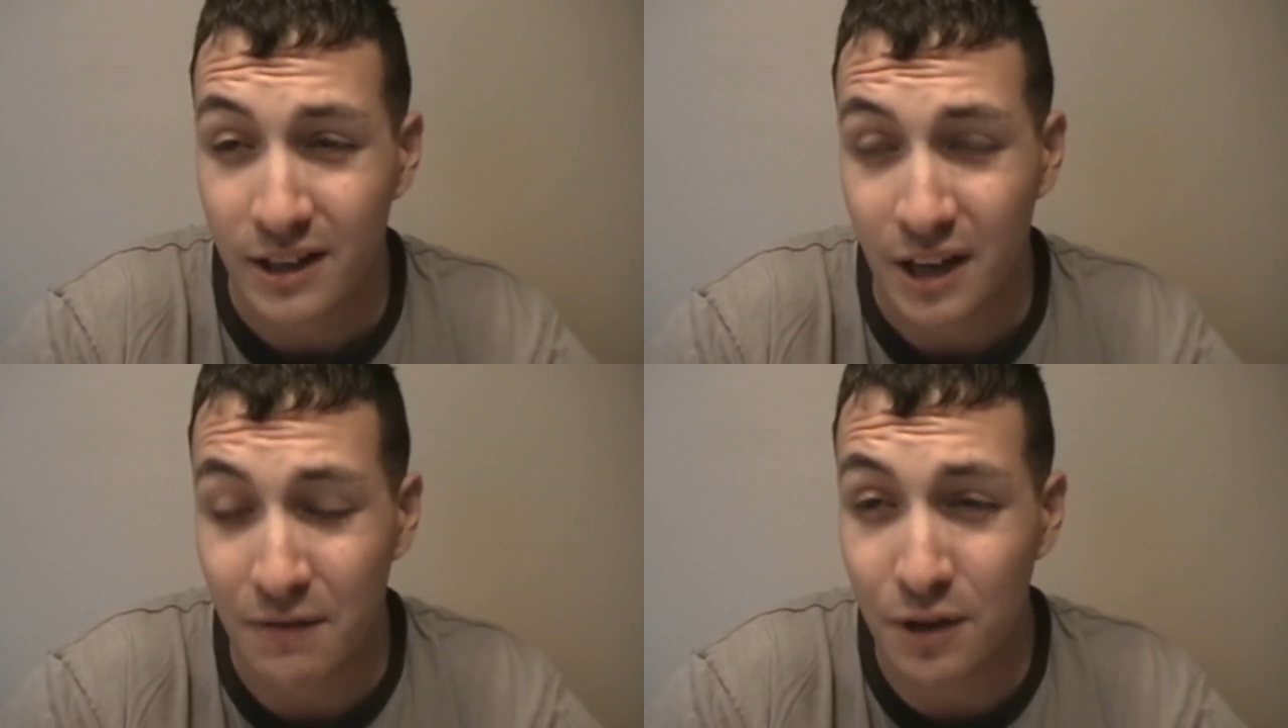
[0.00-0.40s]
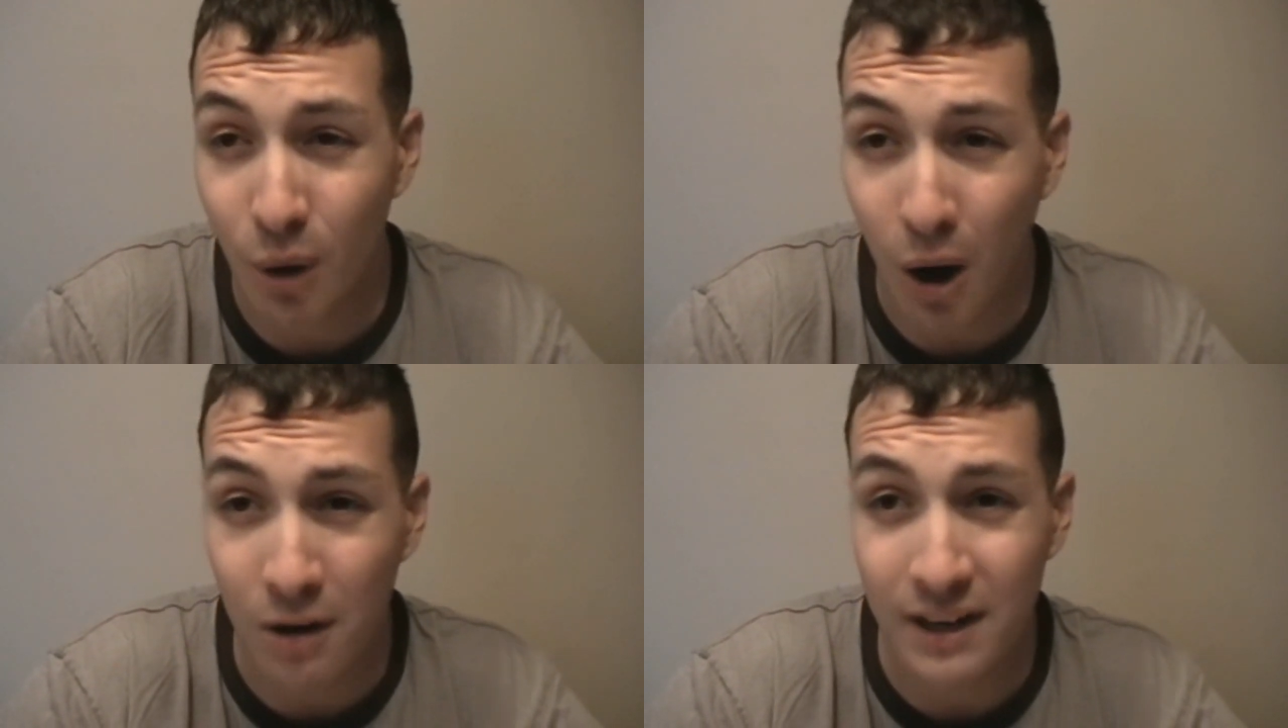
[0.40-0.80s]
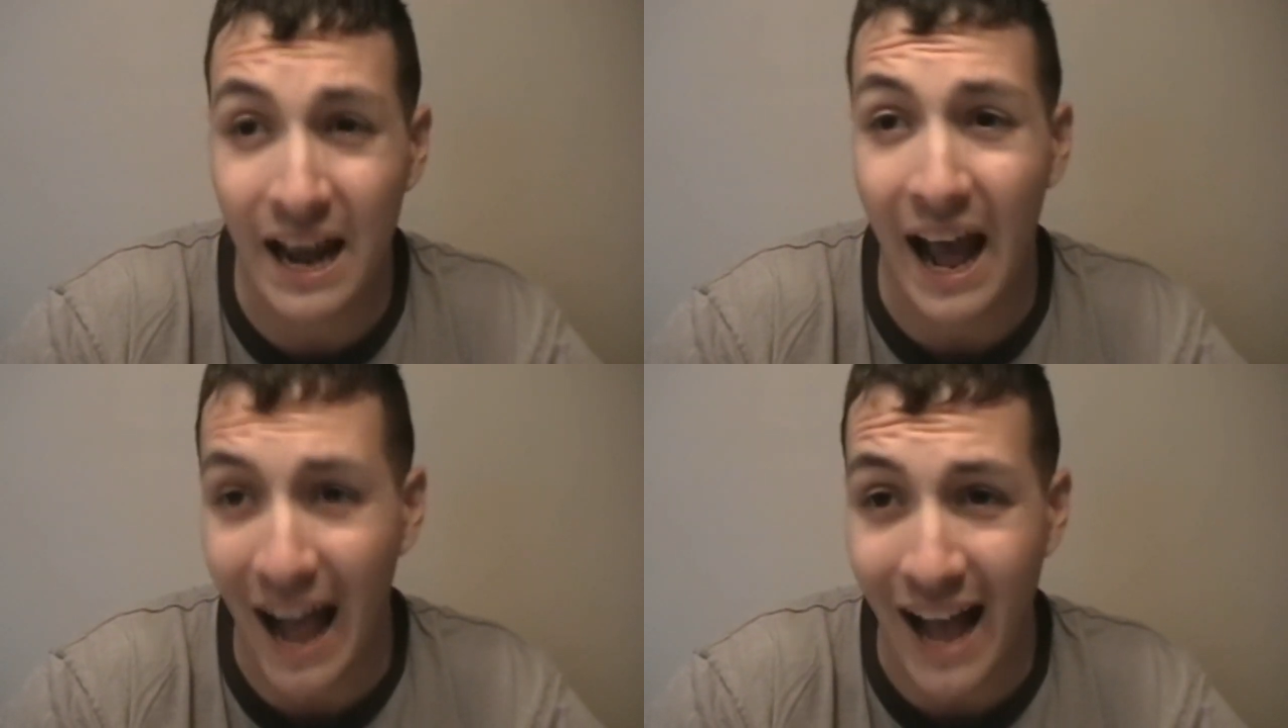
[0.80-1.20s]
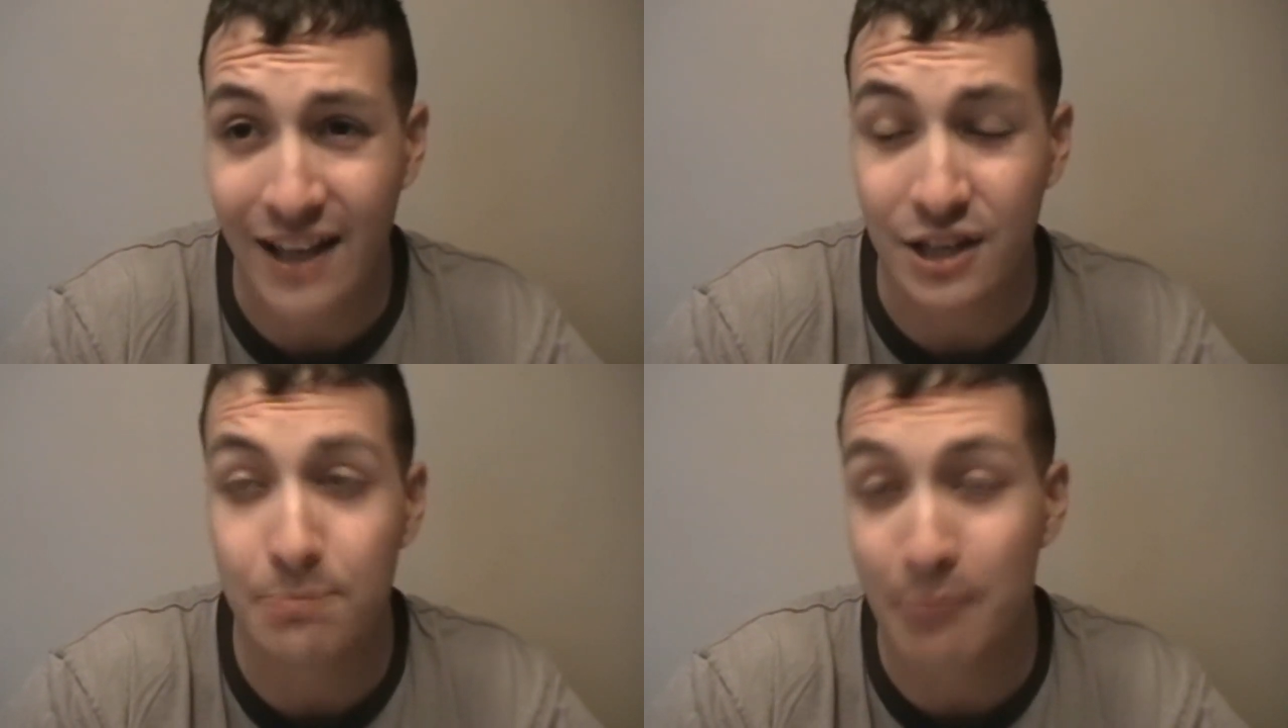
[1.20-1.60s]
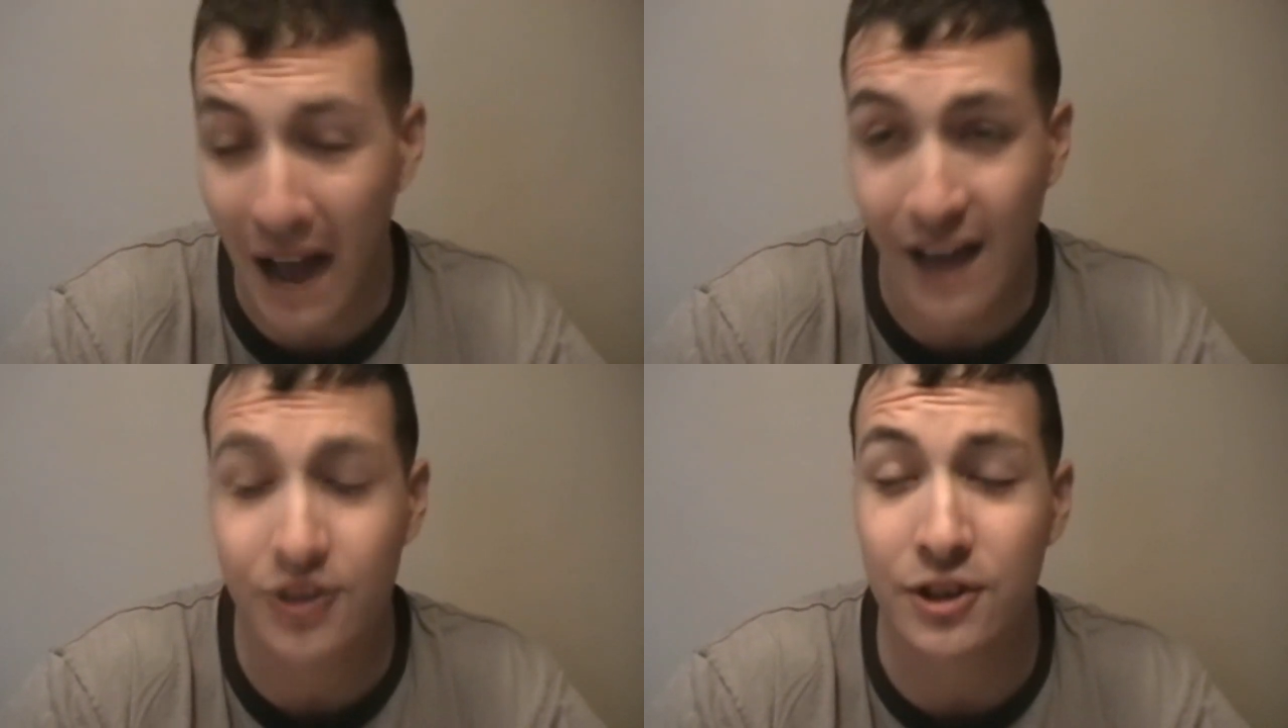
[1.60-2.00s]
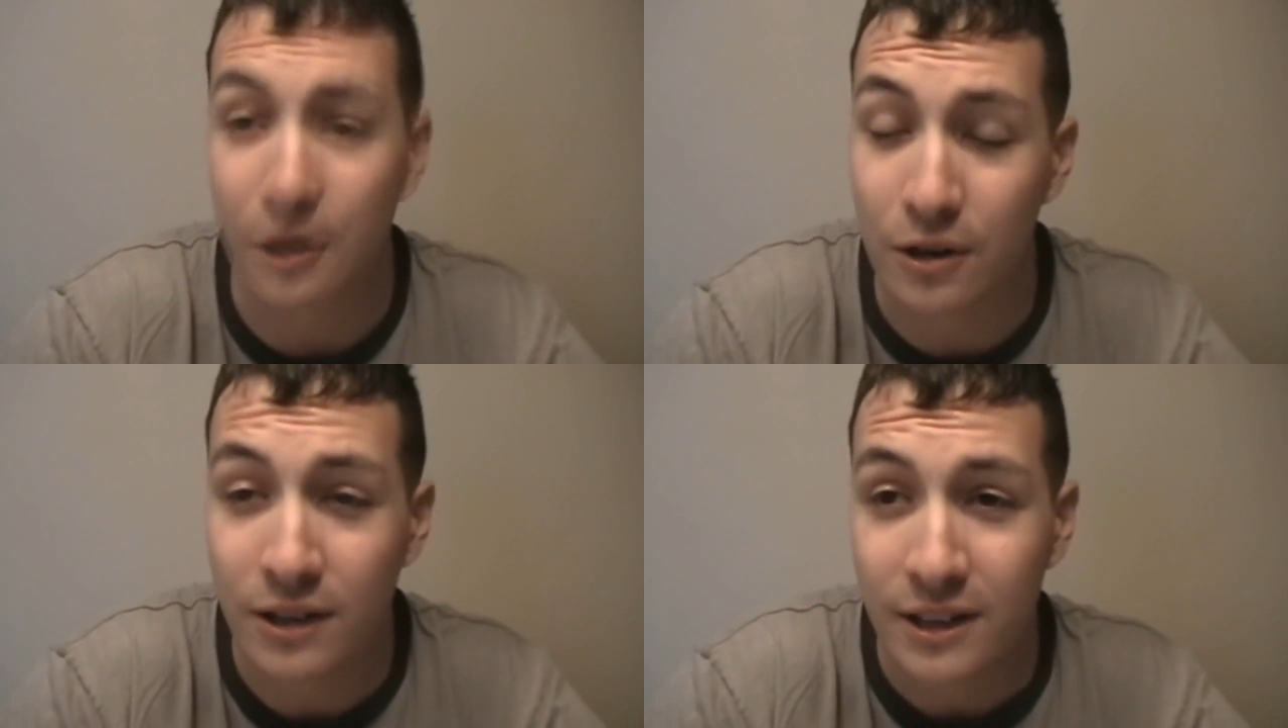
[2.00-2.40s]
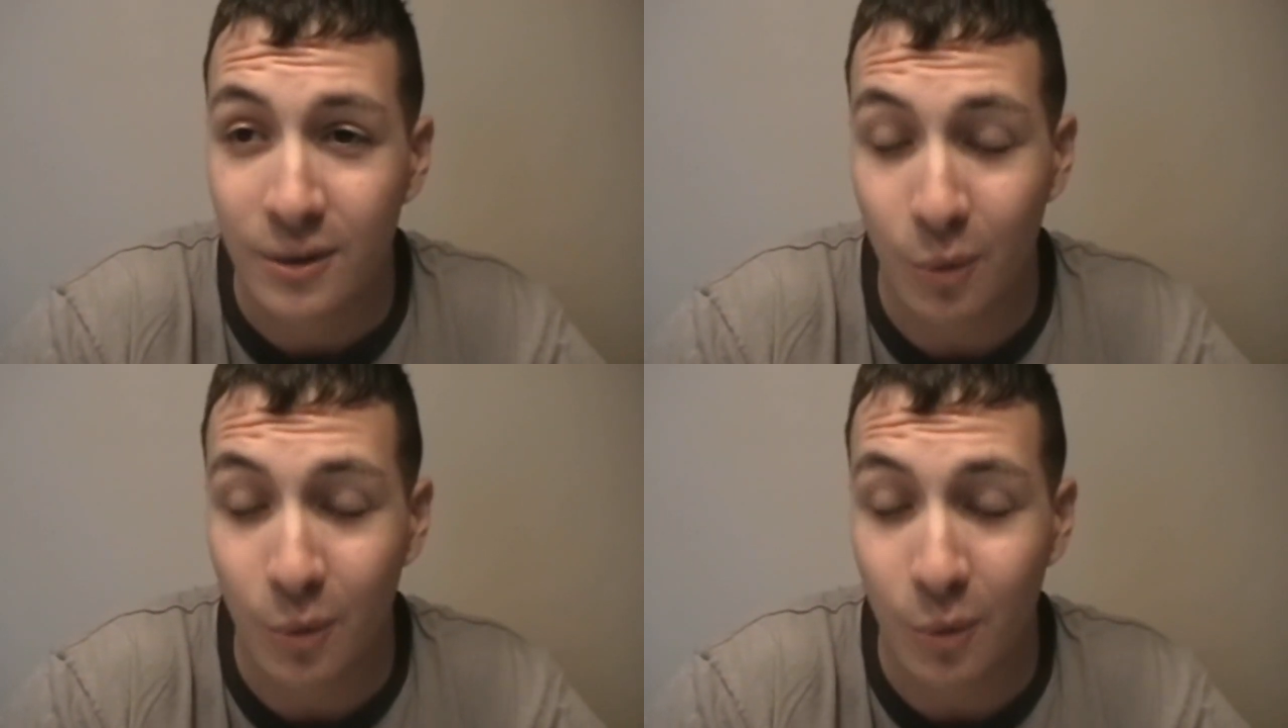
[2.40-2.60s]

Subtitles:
If you are an ass master,